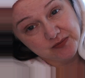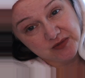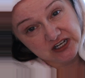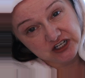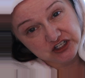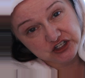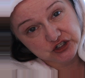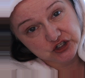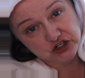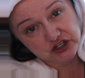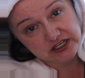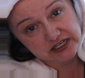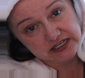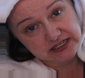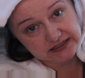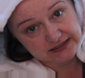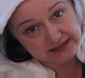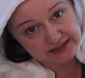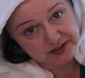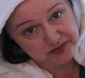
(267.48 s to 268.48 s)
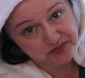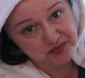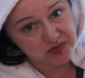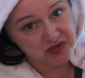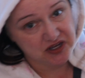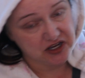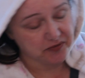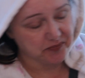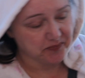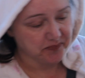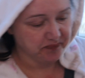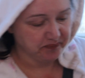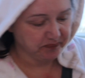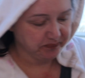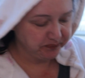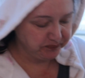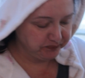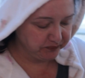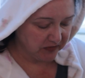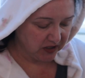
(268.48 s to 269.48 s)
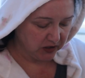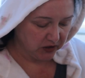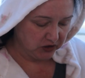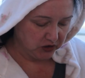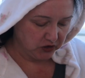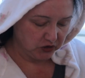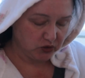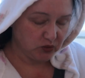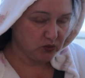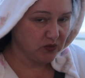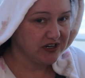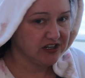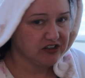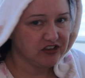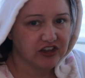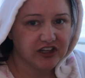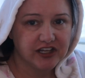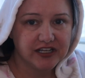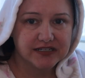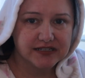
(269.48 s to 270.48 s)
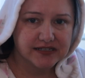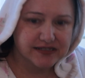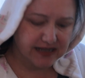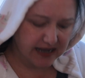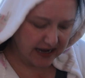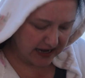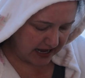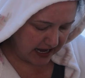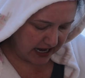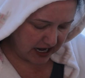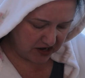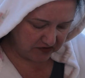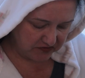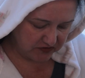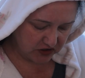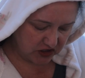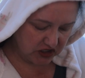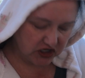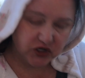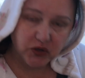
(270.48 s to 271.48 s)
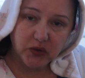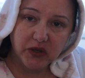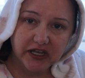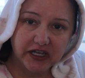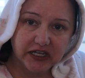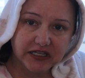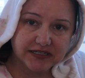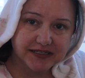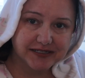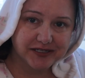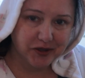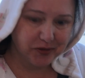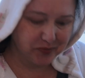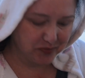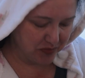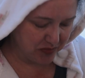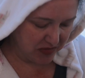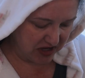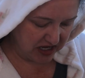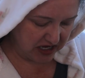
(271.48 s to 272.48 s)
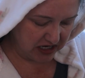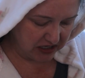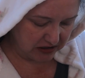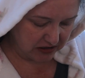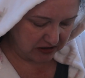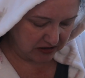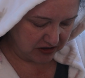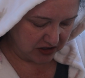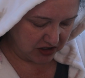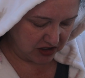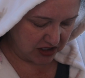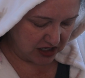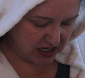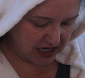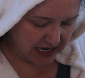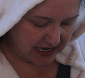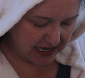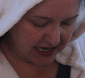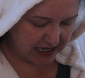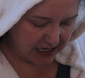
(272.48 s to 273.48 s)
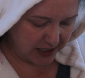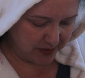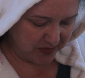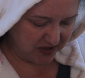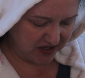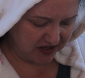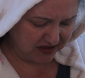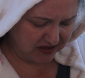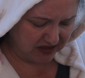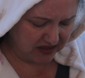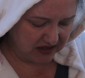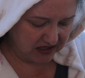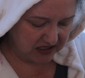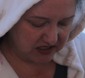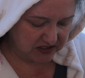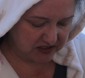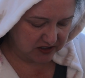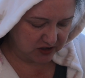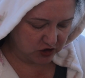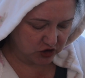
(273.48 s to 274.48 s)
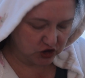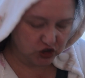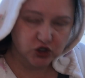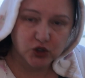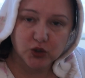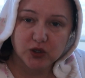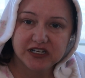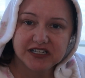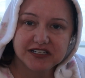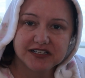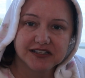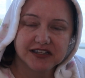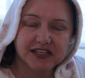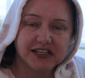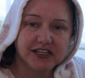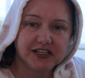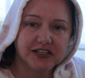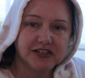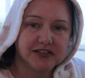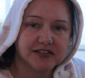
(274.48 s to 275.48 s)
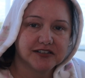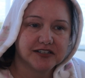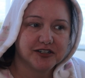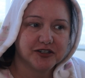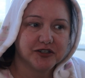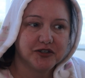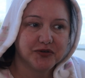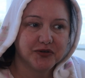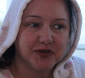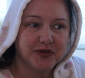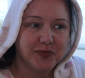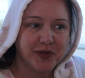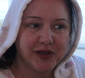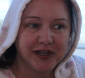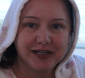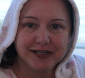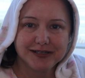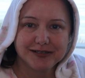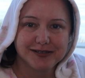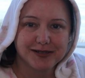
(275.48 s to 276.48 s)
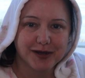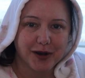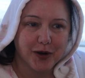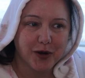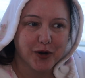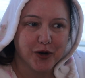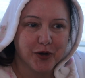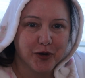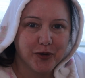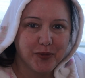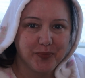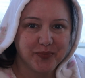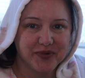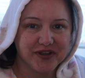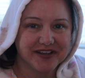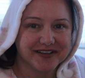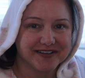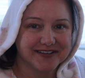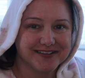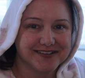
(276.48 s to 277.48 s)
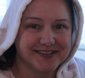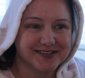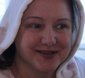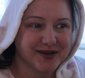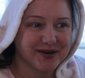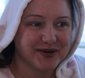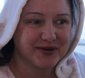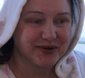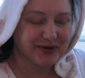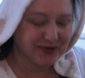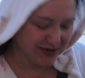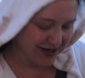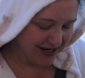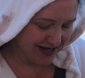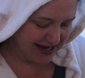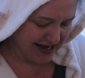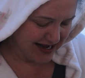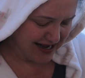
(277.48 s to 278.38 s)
and make sure you hit submit. The weird thing is that after you hit submit, this choice thing still remains open. So